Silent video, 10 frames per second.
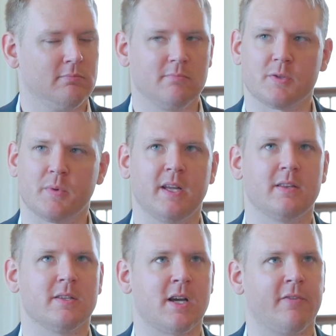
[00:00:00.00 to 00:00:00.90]
So we can
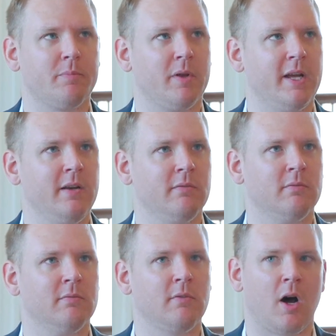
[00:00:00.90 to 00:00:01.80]
get this off your plate
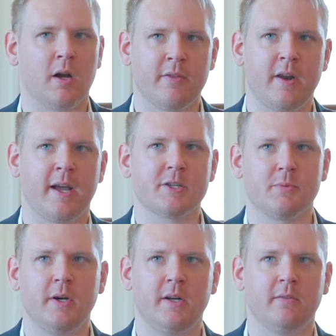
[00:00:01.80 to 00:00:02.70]
and on to the next one,